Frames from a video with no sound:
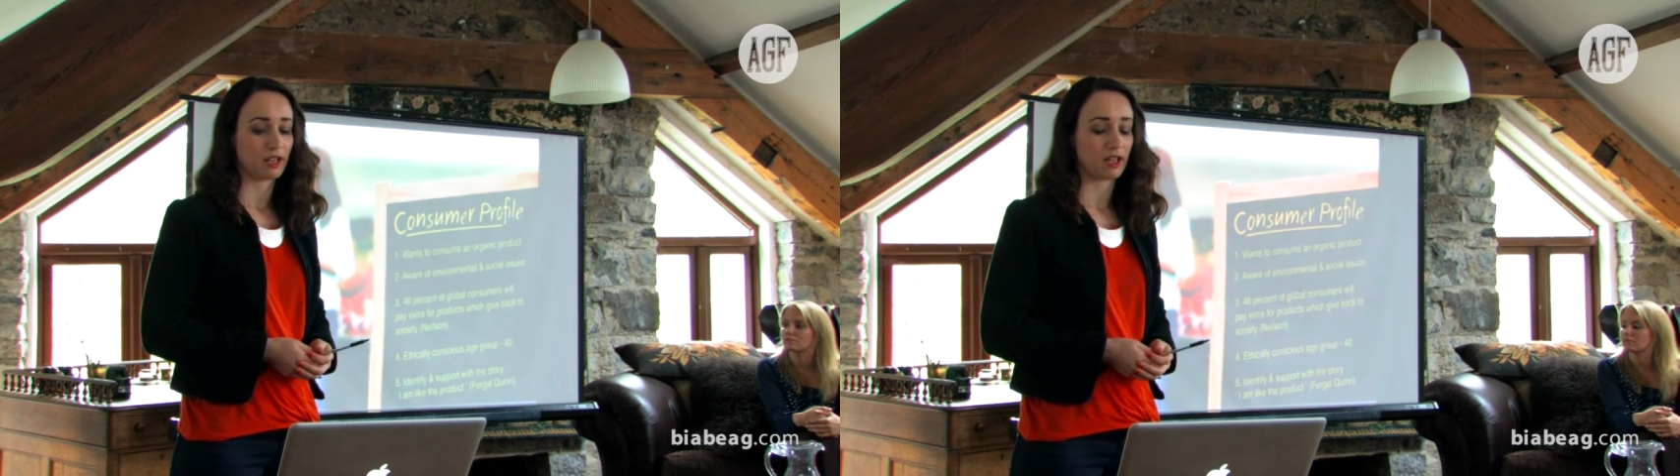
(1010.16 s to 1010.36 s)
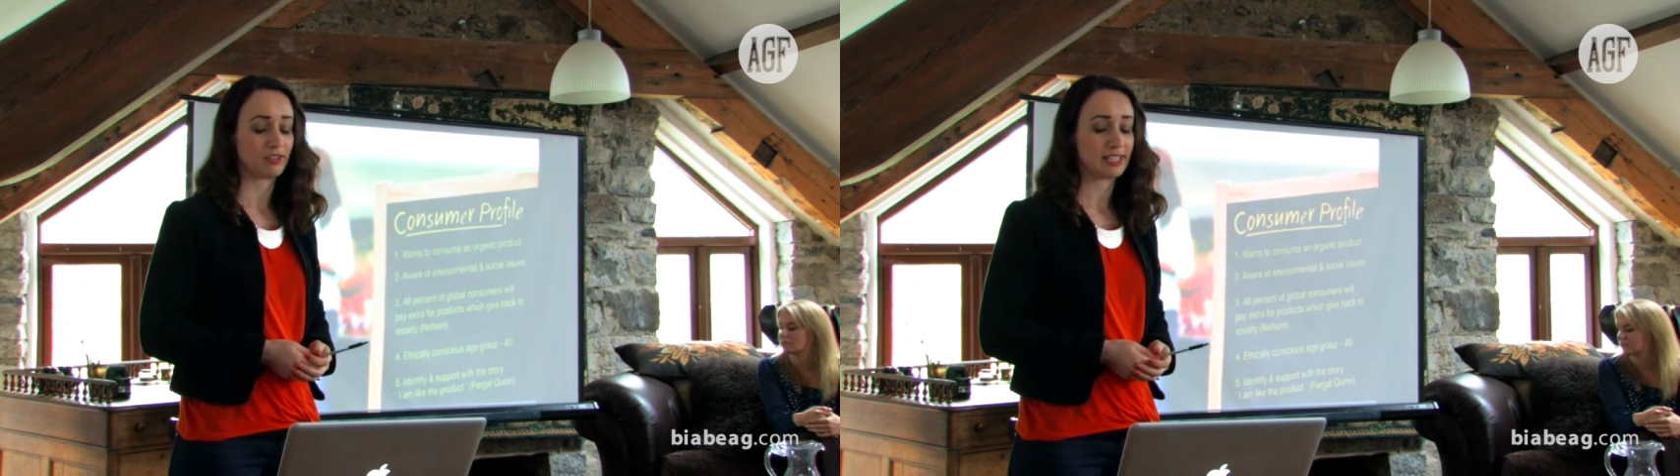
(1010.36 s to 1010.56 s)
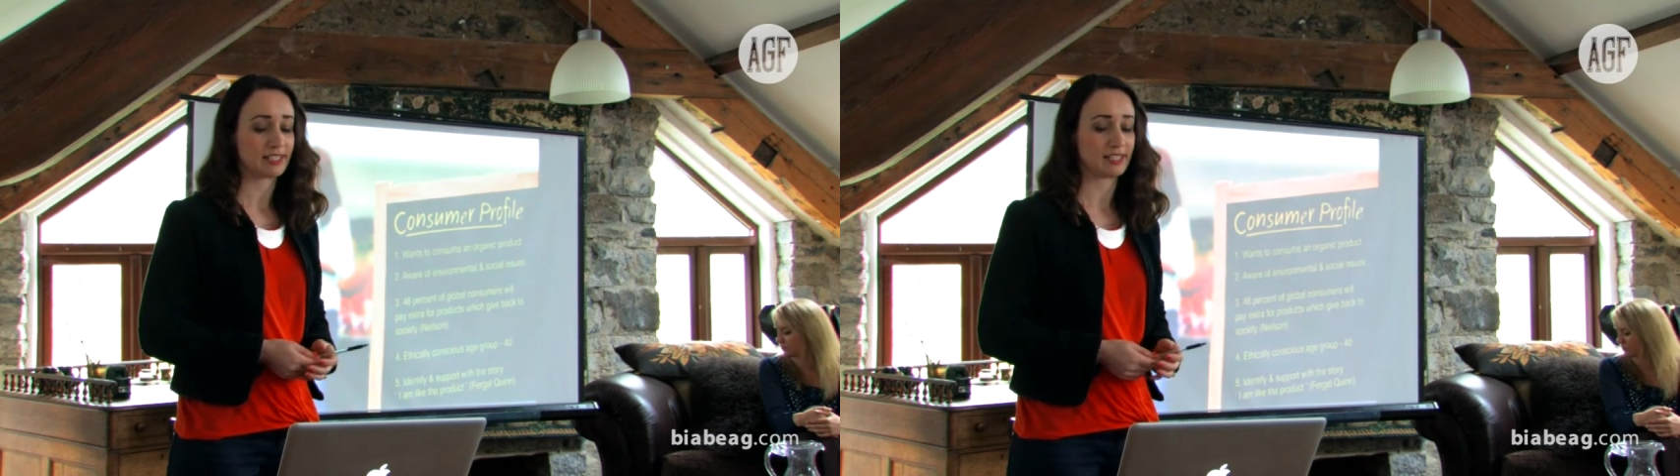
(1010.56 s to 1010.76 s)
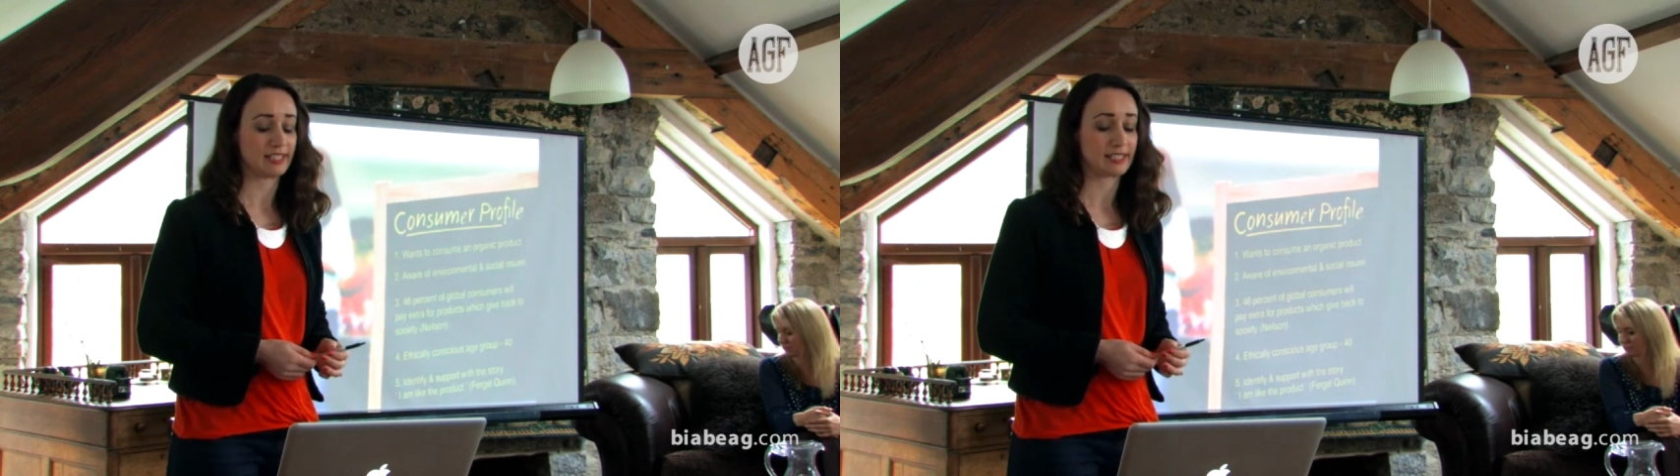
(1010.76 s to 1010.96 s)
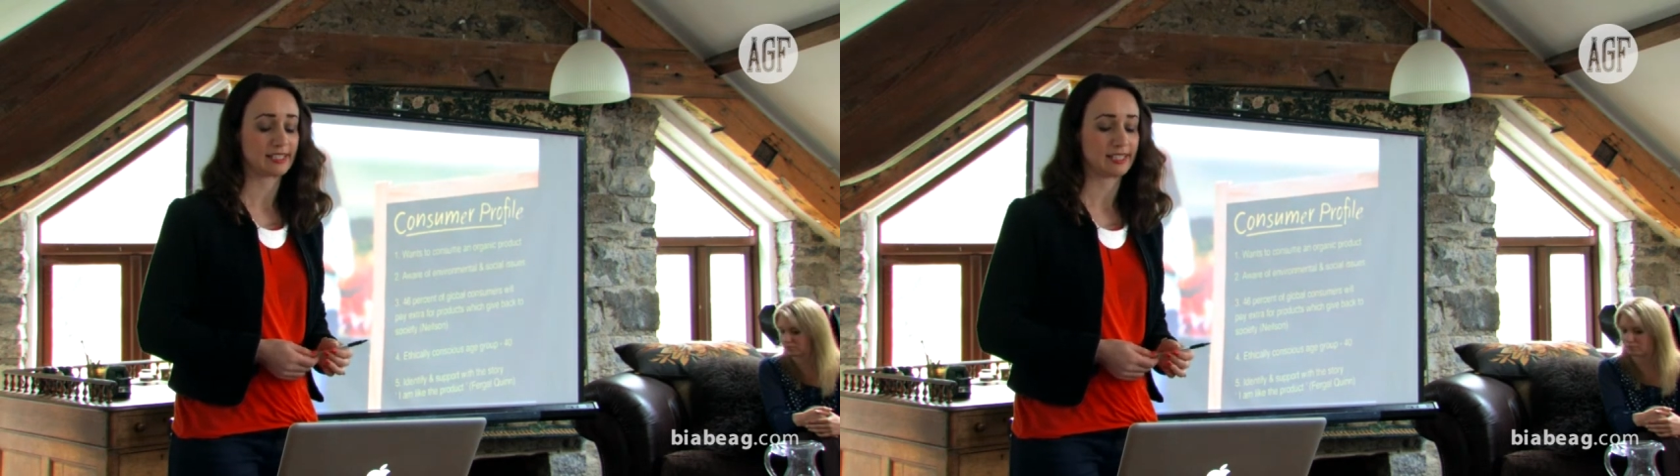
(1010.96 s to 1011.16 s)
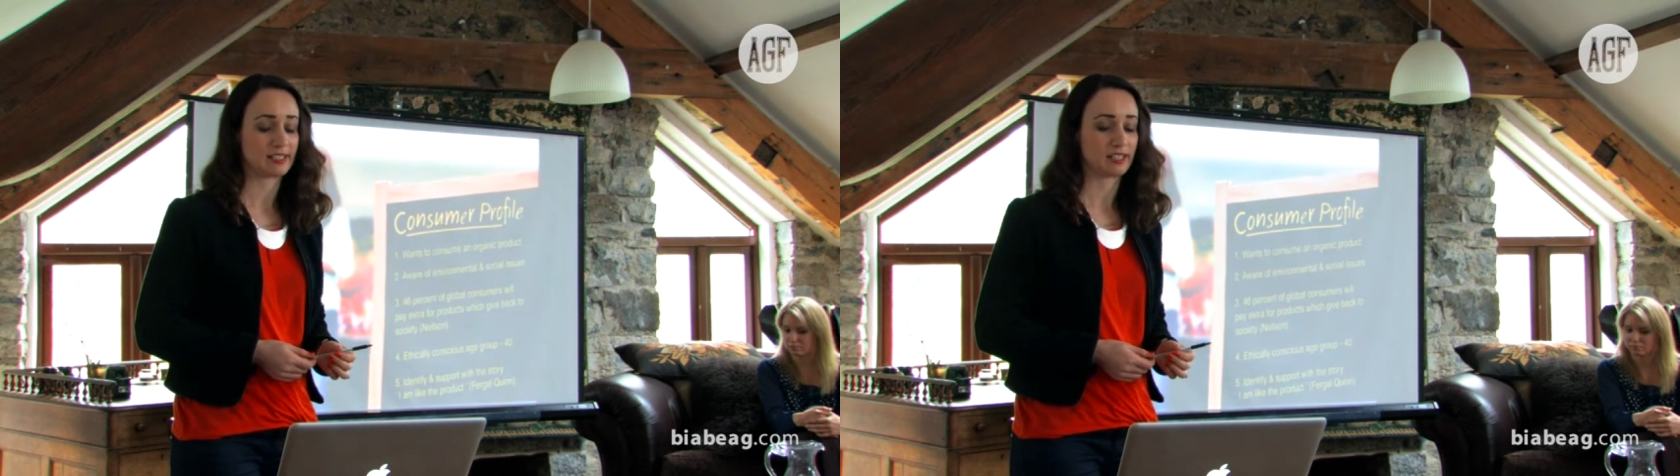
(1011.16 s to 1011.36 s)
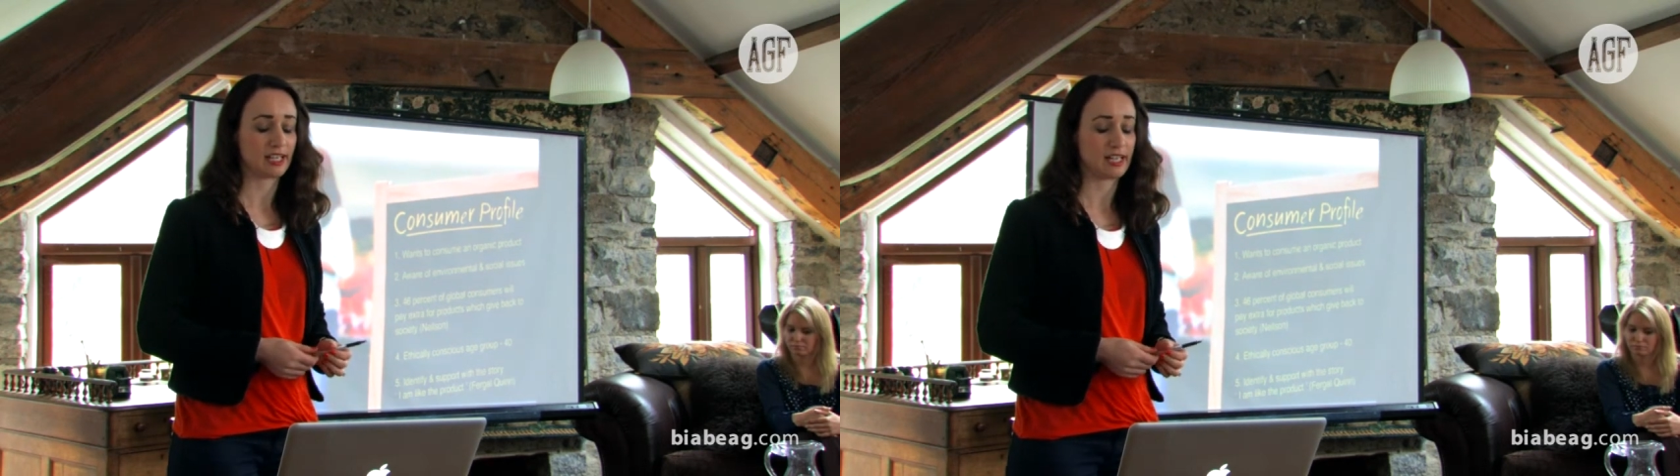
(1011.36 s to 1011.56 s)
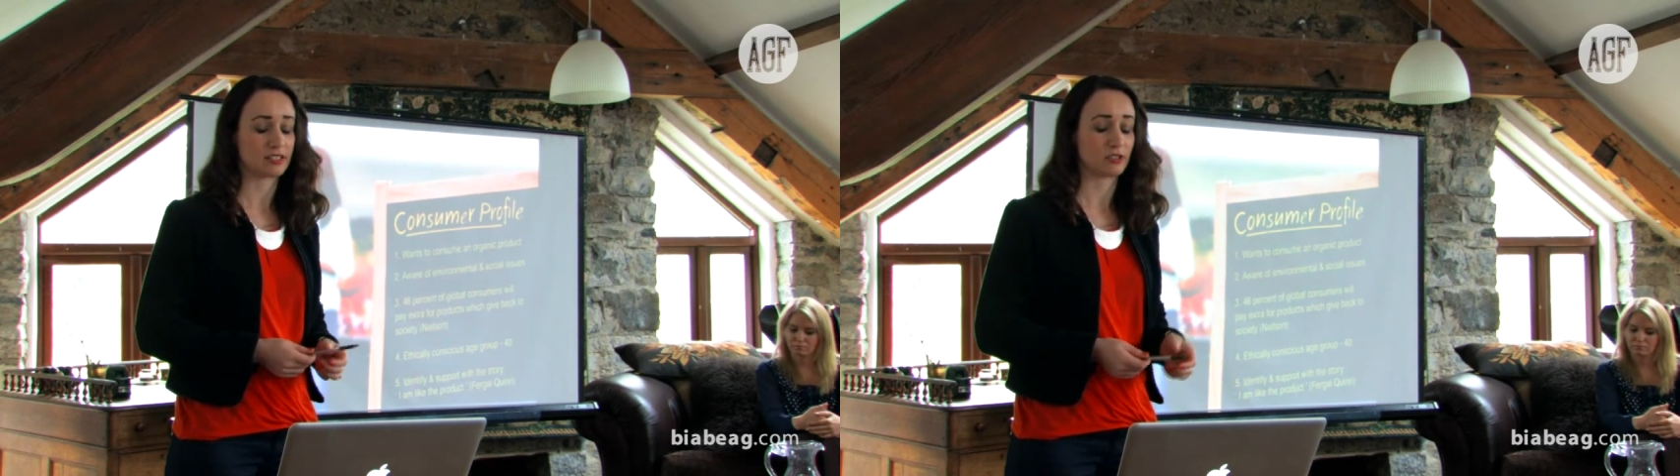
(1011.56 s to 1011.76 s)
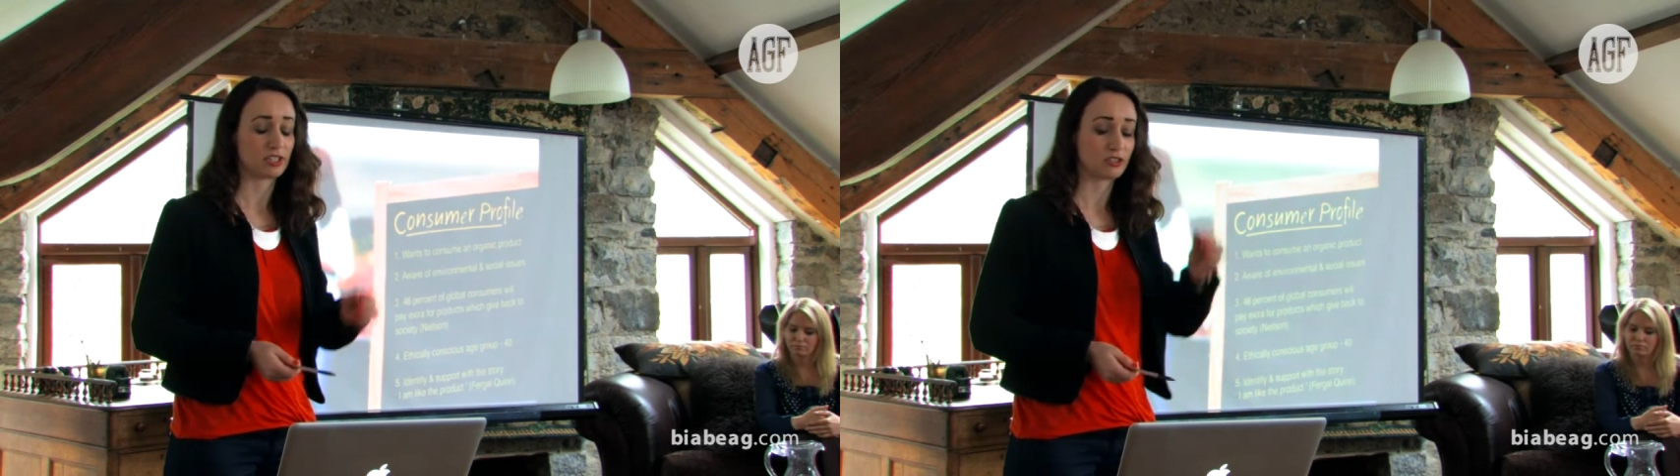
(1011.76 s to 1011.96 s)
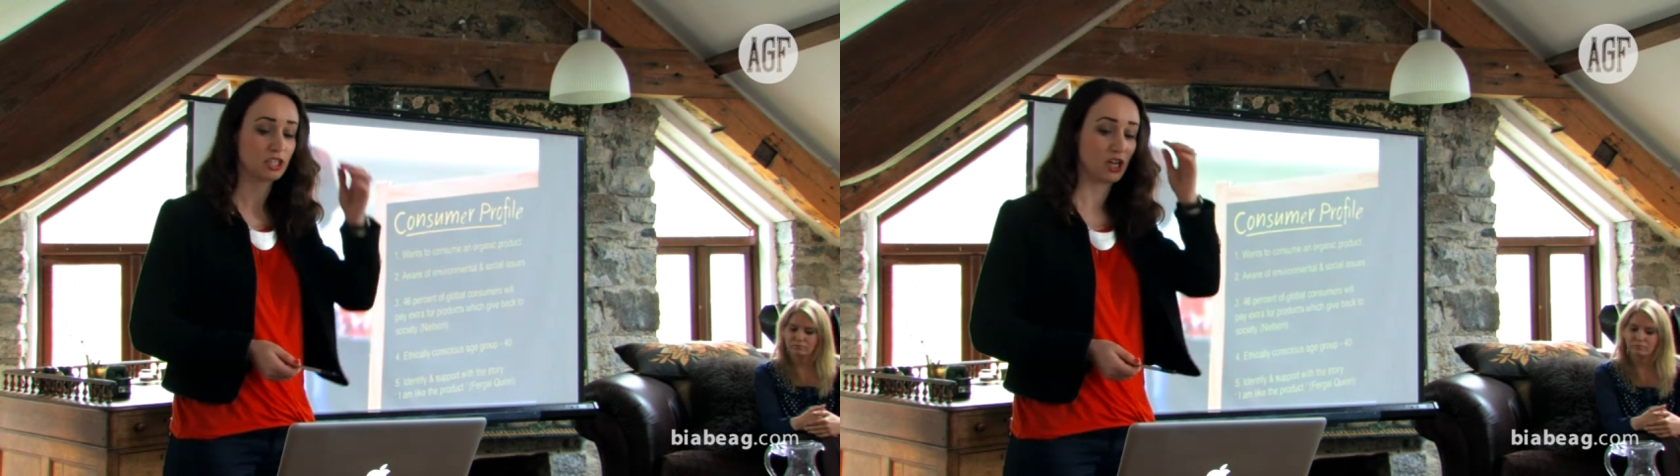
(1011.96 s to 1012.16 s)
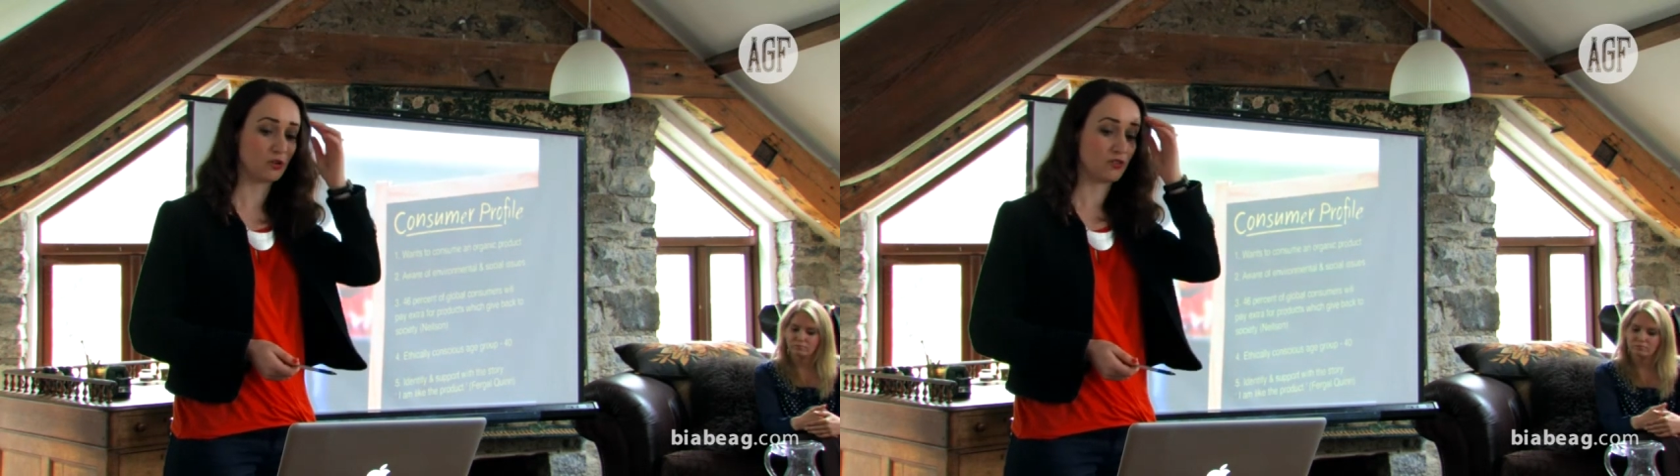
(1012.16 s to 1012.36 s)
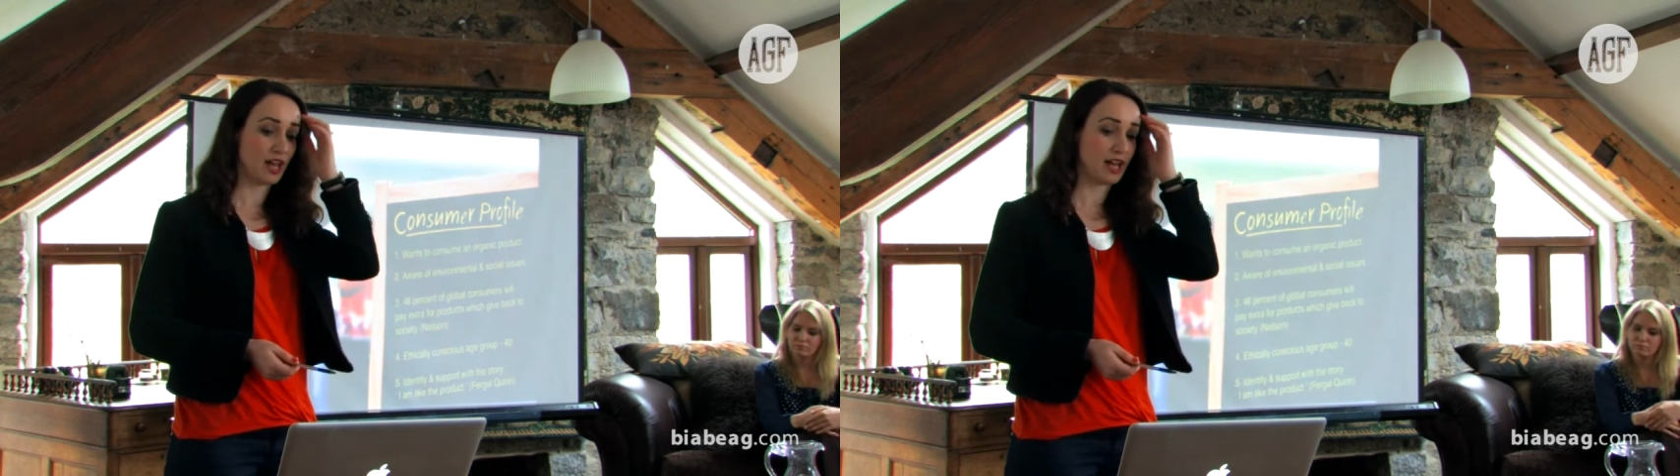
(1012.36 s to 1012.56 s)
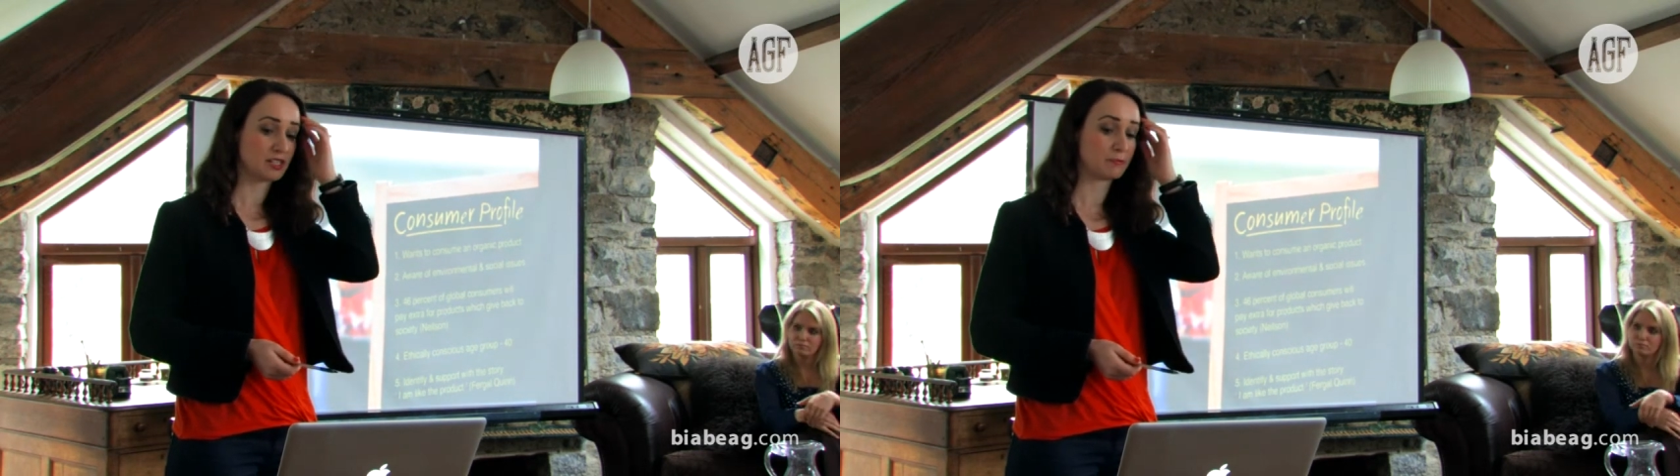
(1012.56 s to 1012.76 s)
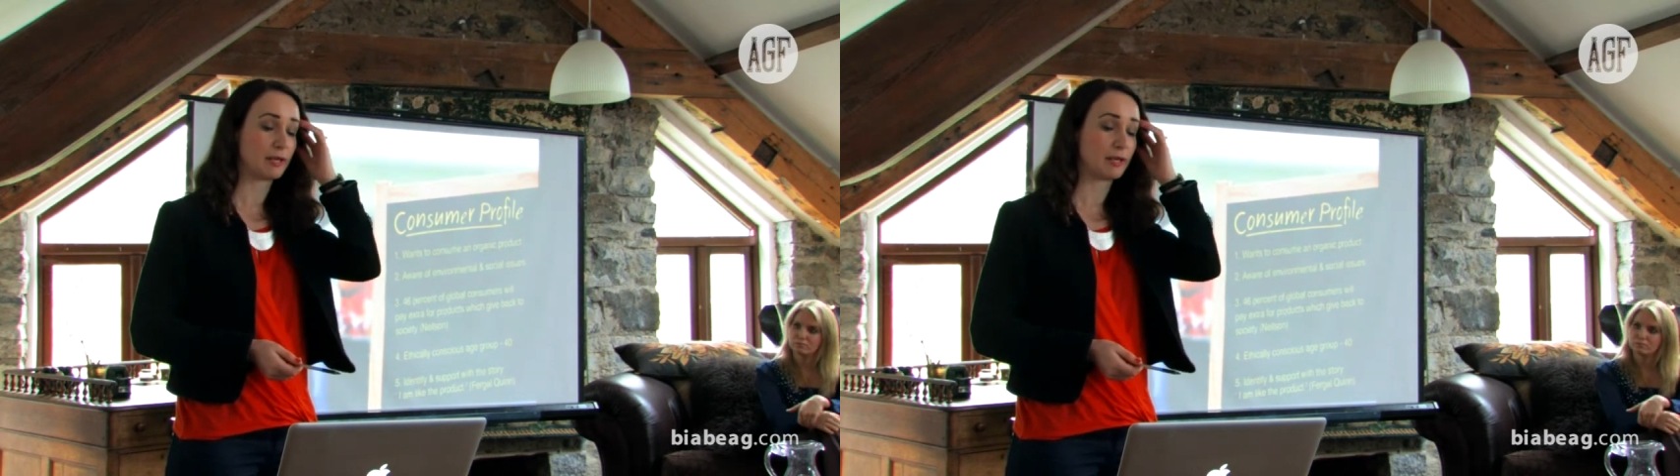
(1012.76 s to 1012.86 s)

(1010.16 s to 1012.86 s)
A recent Nielsen study has also shown that